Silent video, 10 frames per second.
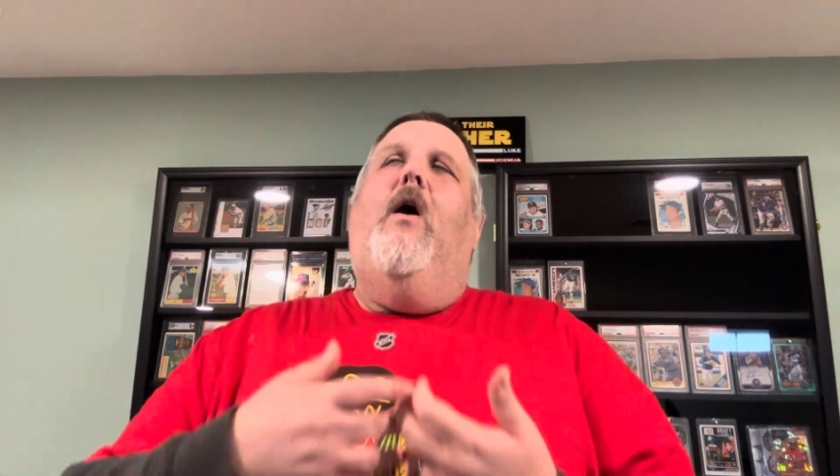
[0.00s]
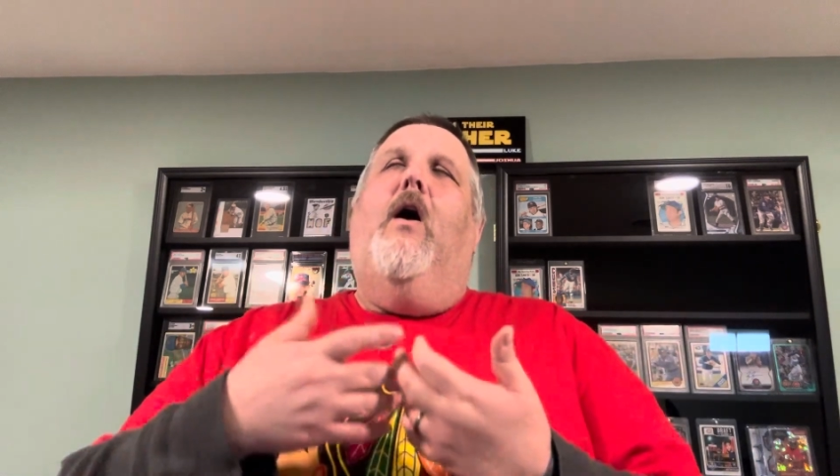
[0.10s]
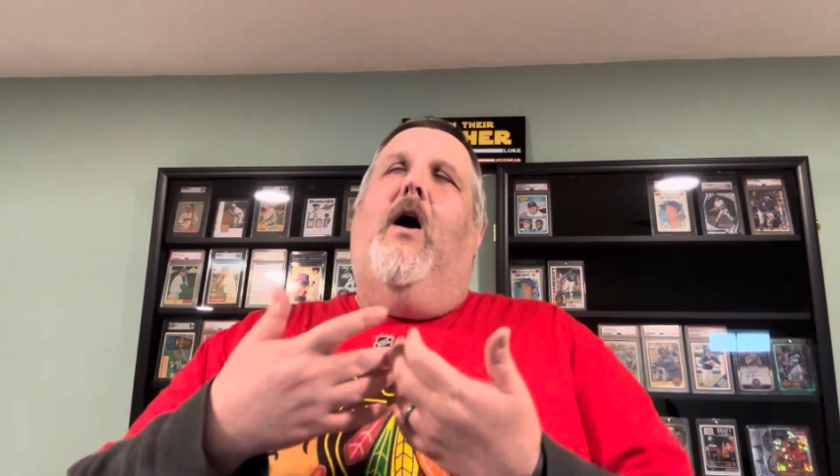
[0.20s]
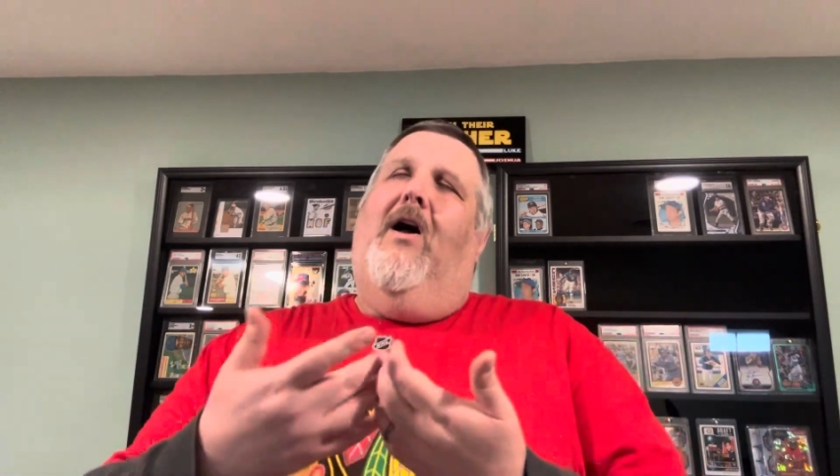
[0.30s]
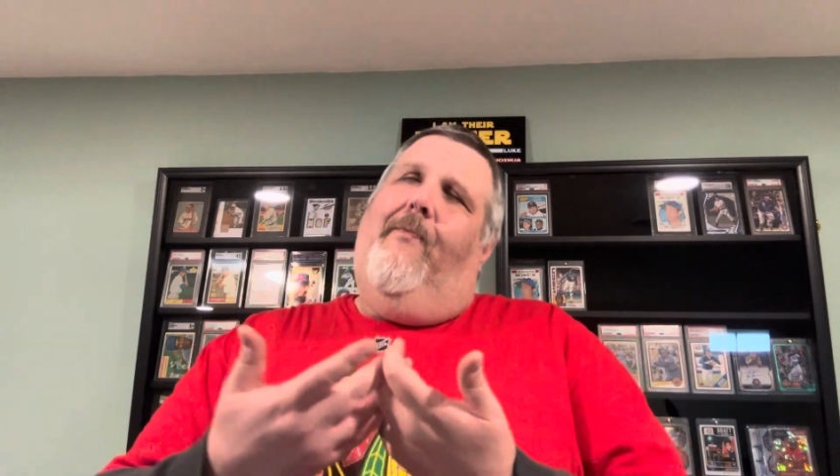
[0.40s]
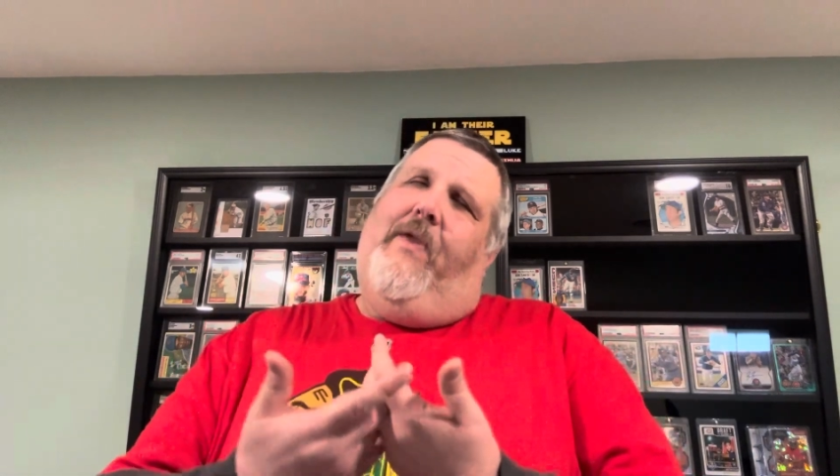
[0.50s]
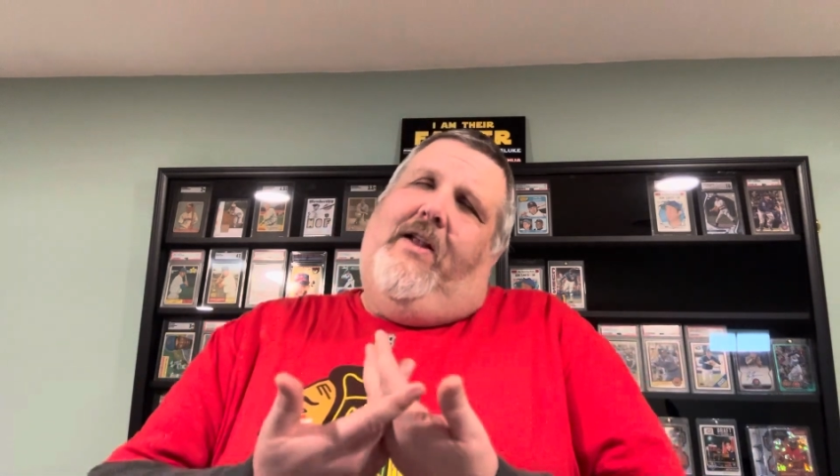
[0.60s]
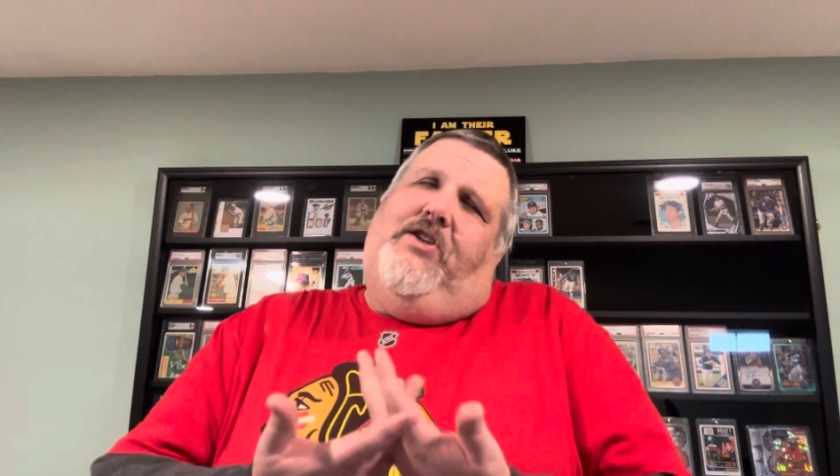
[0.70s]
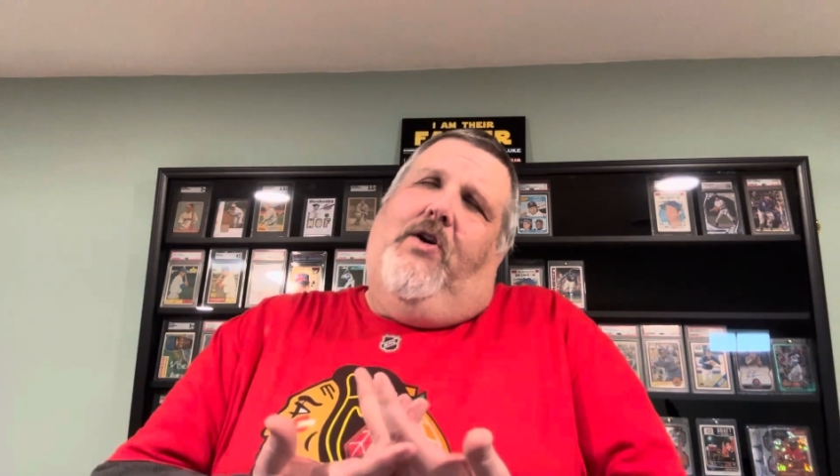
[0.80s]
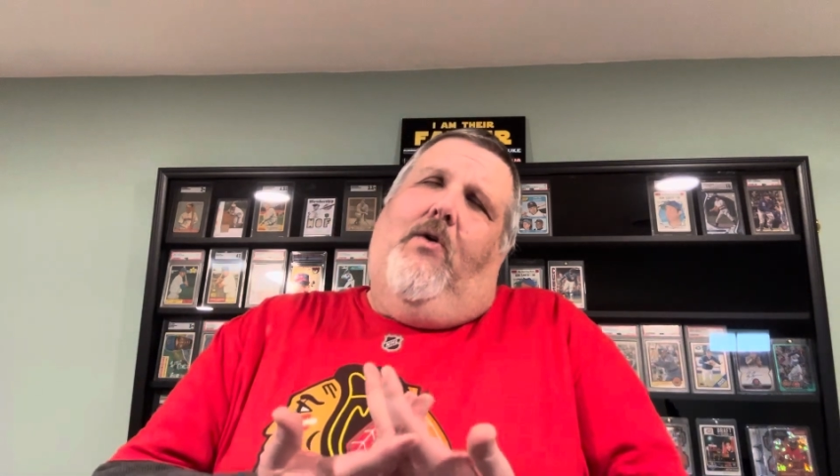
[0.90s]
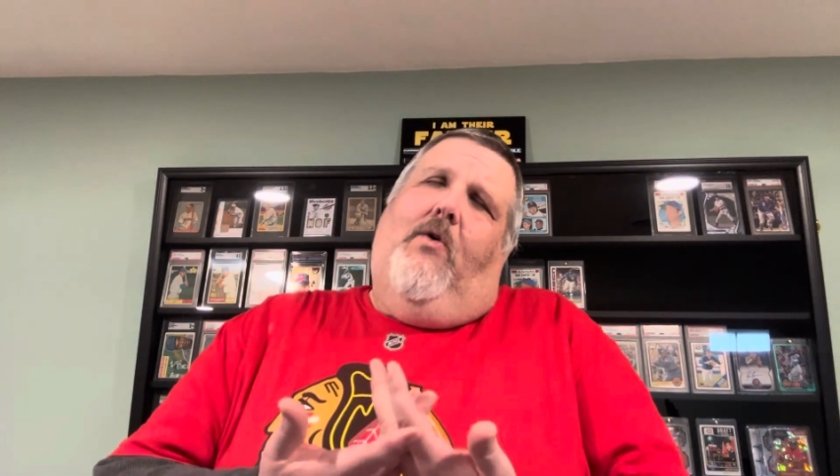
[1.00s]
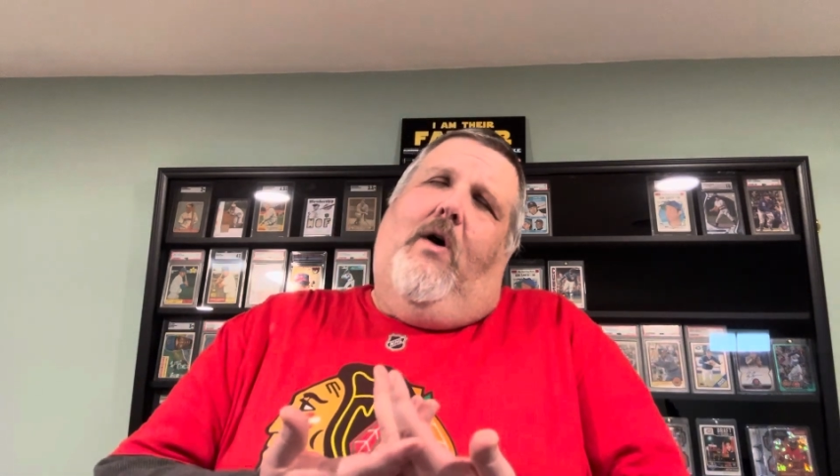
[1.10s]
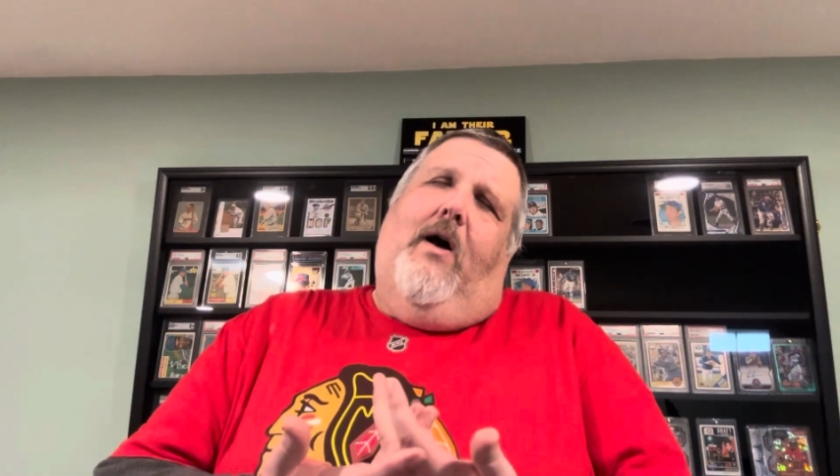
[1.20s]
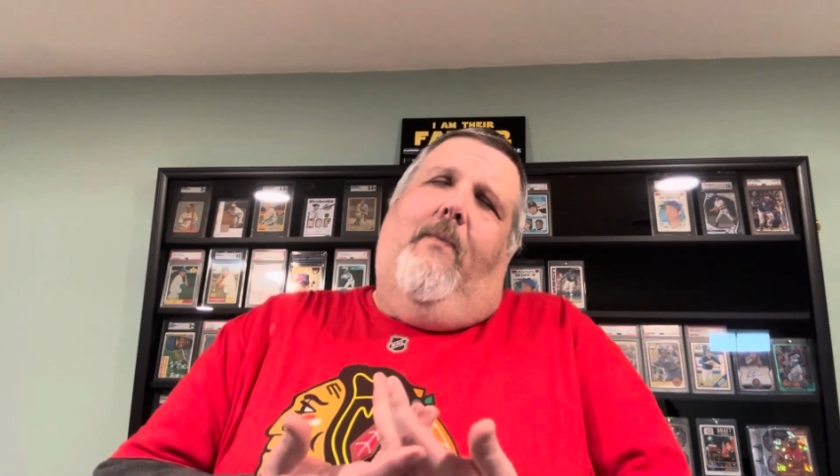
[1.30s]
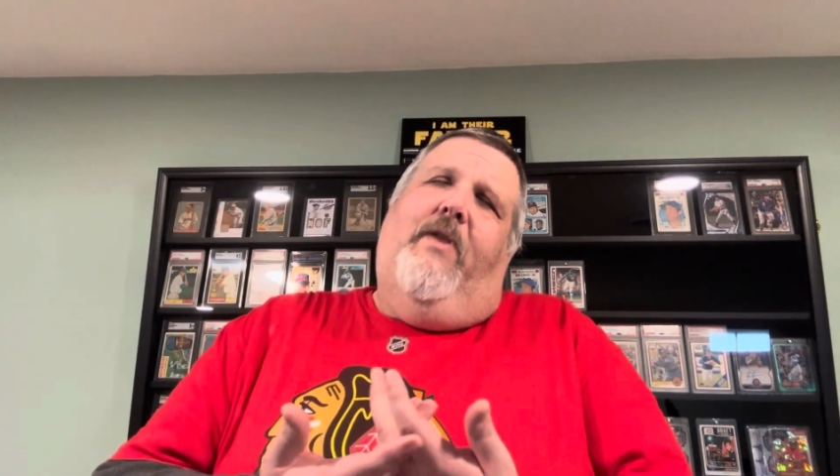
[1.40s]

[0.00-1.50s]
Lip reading: And so